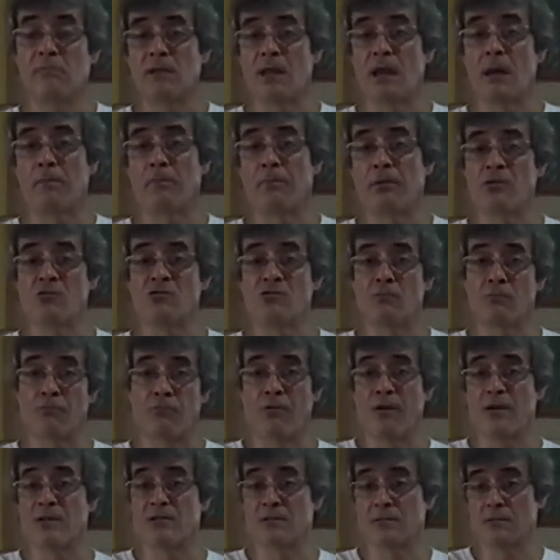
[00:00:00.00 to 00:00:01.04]
that person
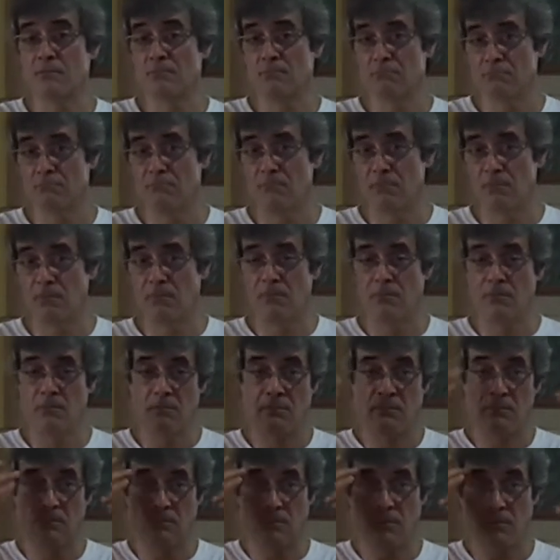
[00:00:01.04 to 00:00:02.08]
pressed
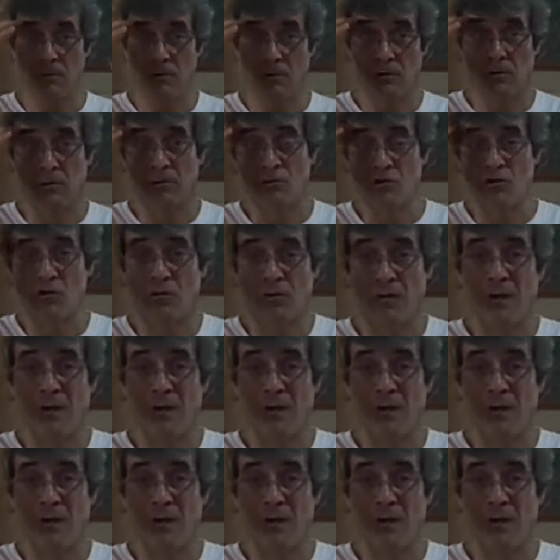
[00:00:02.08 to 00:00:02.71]
or turn